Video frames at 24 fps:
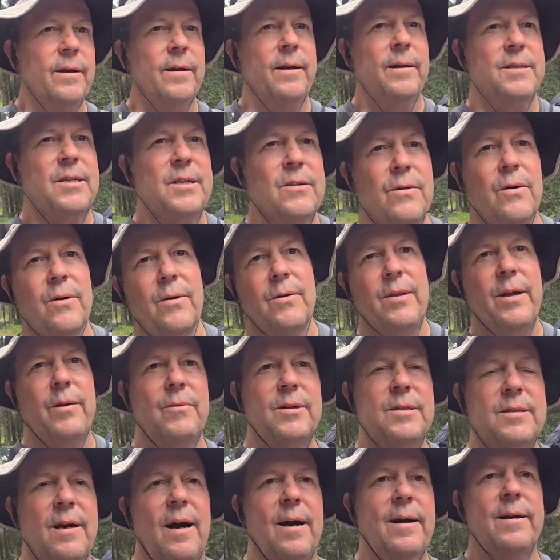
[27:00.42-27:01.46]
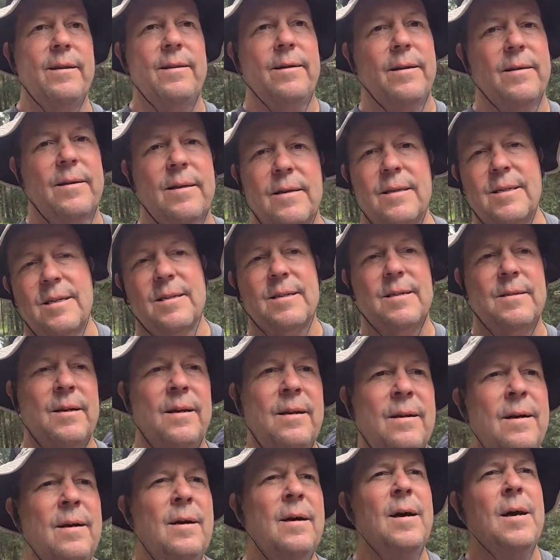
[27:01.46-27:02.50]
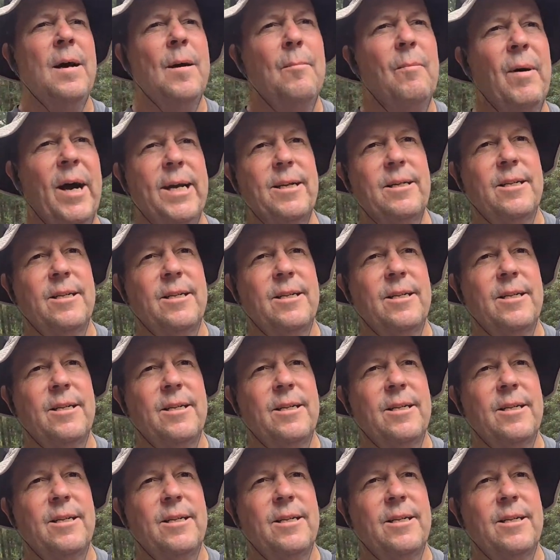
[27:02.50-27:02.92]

So they were talking that this is Mike